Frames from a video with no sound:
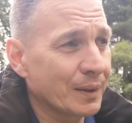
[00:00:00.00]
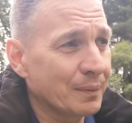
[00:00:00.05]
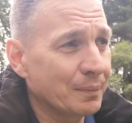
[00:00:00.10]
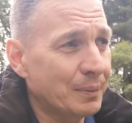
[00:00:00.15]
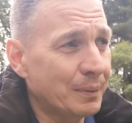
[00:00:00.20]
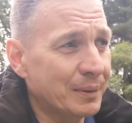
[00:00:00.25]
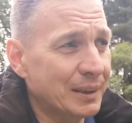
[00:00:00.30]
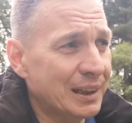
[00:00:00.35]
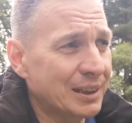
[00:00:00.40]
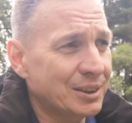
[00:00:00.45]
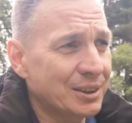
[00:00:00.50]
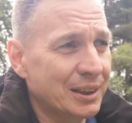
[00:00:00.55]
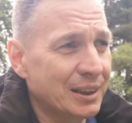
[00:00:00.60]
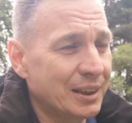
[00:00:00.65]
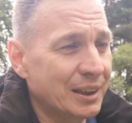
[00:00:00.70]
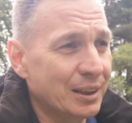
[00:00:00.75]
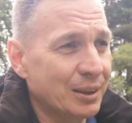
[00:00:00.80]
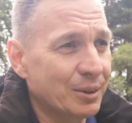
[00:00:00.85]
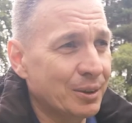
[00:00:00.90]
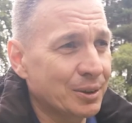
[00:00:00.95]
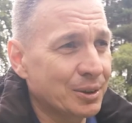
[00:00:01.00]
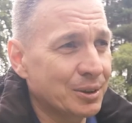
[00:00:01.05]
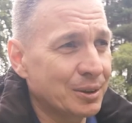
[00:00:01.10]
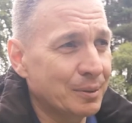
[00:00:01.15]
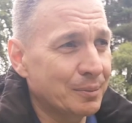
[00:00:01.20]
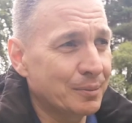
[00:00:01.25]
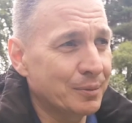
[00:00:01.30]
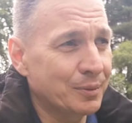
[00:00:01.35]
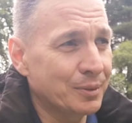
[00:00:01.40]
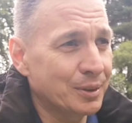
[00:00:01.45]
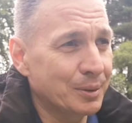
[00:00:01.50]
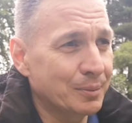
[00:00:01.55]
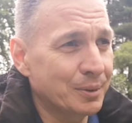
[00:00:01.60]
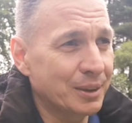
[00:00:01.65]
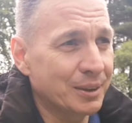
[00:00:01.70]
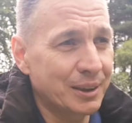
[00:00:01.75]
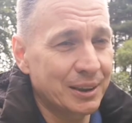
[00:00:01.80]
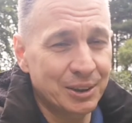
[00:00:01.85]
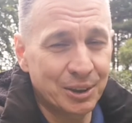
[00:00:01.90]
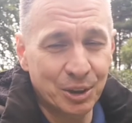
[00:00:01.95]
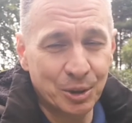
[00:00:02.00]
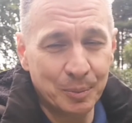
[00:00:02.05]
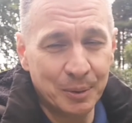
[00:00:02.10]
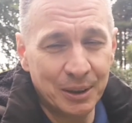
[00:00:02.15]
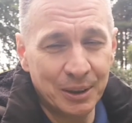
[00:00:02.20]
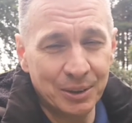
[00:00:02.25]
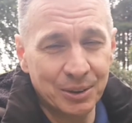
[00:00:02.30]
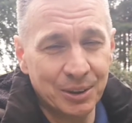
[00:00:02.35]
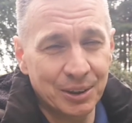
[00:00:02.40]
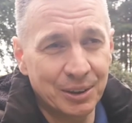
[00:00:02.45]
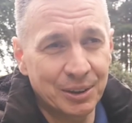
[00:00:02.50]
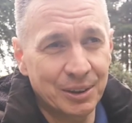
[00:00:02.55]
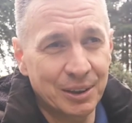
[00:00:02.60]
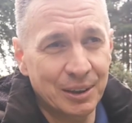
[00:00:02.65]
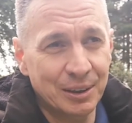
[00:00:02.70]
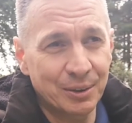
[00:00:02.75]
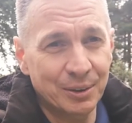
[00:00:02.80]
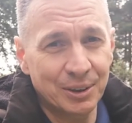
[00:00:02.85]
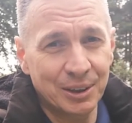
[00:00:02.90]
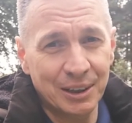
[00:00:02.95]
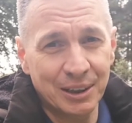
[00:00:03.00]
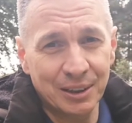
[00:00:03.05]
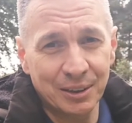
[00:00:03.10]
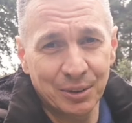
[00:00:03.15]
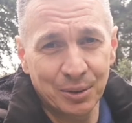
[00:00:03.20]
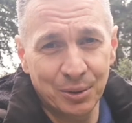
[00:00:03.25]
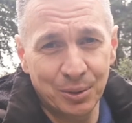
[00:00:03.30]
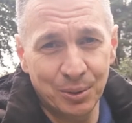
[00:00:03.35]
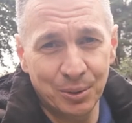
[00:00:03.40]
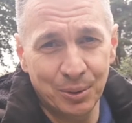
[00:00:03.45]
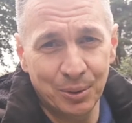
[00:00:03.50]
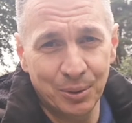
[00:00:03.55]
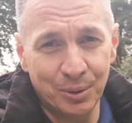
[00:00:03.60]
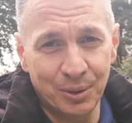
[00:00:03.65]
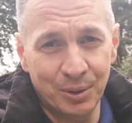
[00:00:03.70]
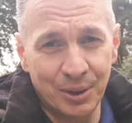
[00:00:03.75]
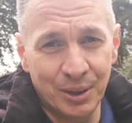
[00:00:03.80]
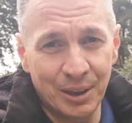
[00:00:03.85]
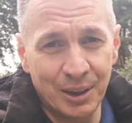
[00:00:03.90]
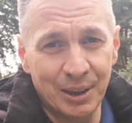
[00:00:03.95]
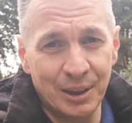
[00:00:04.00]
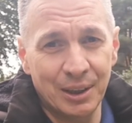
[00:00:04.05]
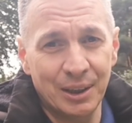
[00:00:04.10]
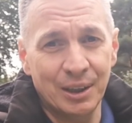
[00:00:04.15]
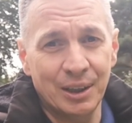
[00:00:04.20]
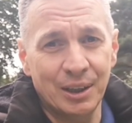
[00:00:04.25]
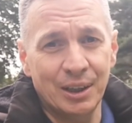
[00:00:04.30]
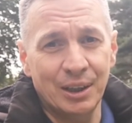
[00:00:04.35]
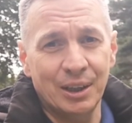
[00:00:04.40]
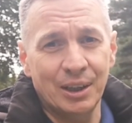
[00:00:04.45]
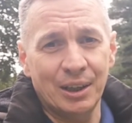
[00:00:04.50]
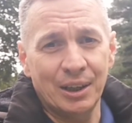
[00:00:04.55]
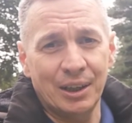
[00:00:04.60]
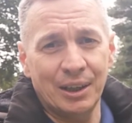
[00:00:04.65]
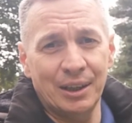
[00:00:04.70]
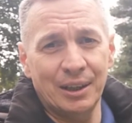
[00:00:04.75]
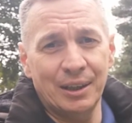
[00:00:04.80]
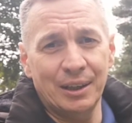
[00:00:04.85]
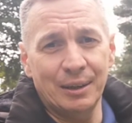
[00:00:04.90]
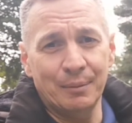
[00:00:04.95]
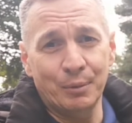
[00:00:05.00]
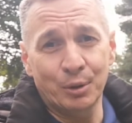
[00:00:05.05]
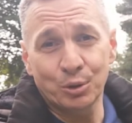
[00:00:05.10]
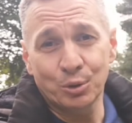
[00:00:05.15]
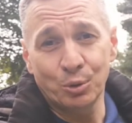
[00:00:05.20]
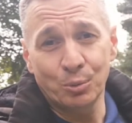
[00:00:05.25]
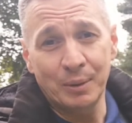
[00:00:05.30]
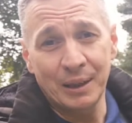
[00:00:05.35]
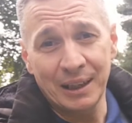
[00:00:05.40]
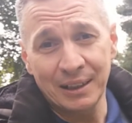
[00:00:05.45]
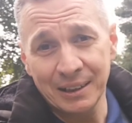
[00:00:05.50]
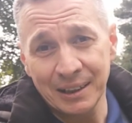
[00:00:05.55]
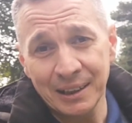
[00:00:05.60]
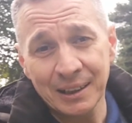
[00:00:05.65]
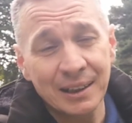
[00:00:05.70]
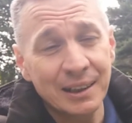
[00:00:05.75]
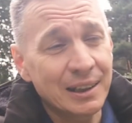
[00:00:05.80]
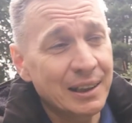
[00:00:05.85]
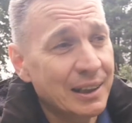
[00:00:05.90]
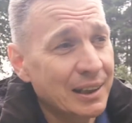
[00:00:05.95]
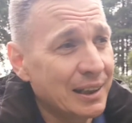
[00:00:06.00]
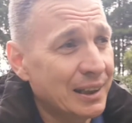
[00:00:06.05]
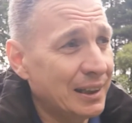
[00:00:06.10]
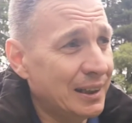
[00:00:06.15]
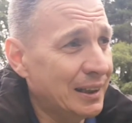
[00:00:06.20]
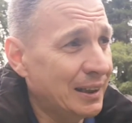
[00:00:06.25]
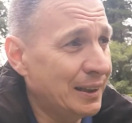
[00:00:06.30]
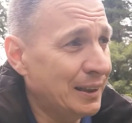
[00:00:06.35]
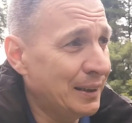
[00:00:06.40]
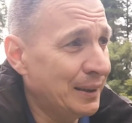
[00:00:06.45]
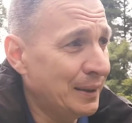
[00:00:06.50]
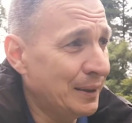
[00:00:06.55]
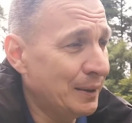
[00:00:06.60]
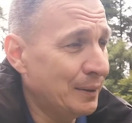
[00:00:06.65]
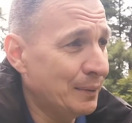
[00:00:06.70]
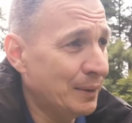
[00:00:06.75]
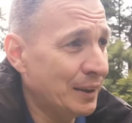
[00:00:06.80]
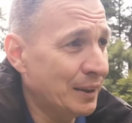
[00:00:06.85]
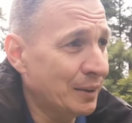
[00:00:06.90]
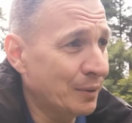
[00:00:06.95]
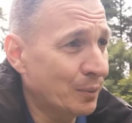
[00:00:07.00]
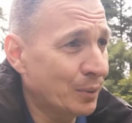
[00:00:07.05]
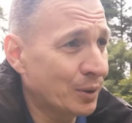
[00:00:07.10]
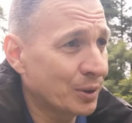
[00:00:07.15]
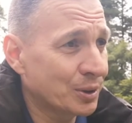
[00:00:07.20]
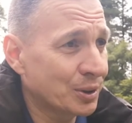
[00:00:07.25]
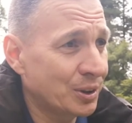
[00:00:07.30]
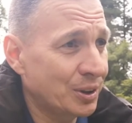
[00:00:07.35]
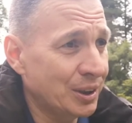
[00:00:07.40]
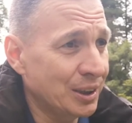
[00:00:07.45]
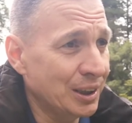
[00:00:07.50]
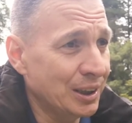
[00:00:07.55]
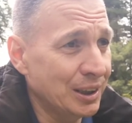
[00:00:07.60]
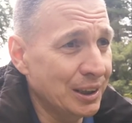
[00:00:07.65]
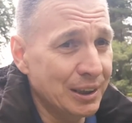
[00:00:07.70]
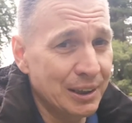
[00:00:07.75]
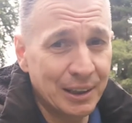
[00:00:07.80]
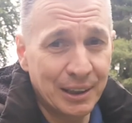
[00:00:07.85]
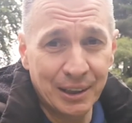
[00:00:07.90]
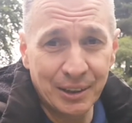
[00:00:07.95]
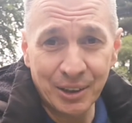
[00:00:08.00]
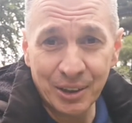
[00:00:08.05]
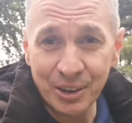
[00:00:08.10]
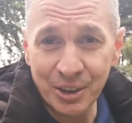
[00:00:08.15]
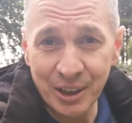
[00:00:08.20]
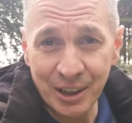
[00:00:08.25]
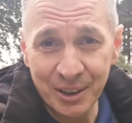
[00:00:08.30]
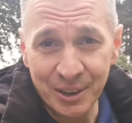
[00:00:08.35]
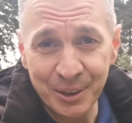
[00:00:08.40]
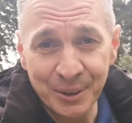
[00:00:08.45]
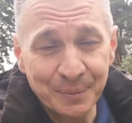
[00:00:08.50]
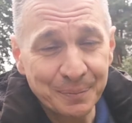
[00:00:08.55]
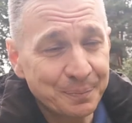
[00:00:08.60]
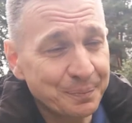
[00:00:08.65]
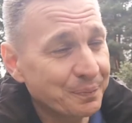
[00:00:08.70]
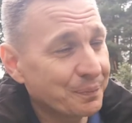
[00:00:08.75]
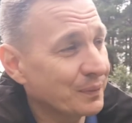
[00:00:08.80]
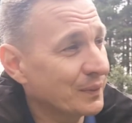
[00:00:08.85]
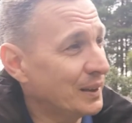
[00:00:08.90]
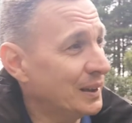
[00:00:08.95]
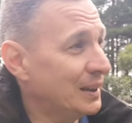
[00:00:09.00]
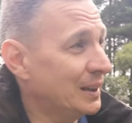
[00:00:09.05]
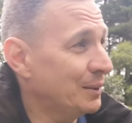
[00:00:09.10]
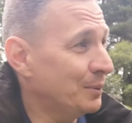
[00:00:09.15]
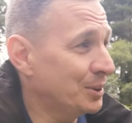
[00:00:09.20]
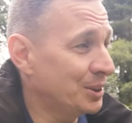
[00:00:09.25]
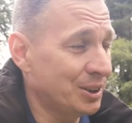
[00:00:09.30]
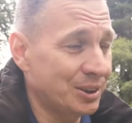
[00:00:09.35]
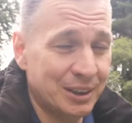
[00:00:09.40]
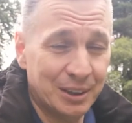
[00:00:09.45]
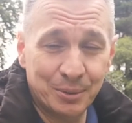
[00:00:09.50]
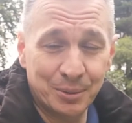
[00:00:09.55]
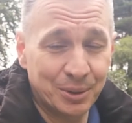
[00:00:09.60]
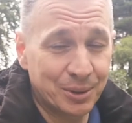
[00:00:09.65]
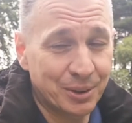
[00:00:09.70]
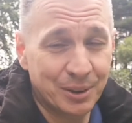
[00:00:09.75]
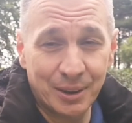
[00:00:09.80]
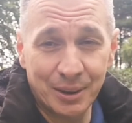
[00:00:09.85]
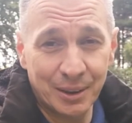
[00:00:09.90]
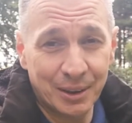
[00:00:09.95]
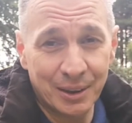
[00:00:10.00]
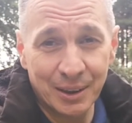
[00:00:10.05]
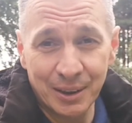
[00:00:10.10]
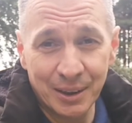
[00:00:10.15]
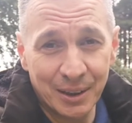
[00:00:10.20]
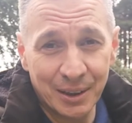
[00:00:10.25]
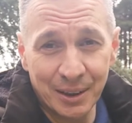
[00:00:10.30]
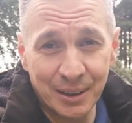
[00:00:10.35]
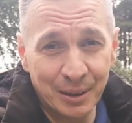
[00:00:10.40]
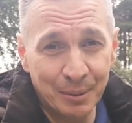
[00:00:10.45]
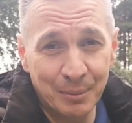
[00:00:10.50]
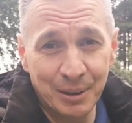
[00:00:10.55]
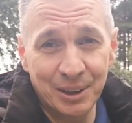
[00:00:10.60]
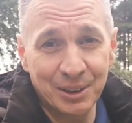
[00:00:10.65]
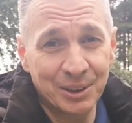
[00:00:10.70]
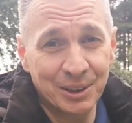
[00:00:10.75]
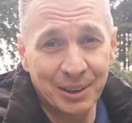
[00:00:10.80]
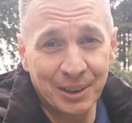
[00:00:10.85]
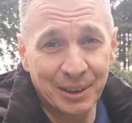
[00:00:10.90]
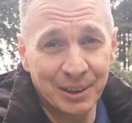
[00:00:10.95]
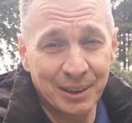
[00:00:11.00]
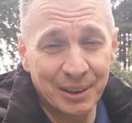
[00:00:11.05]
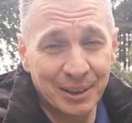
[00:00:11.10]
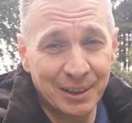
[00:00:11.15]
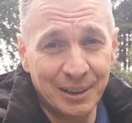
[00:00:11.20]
but my dad said they got some really nice experiences. They got taken to the Moscow Ballet and watched the Nutcracker, which he said was just an amazing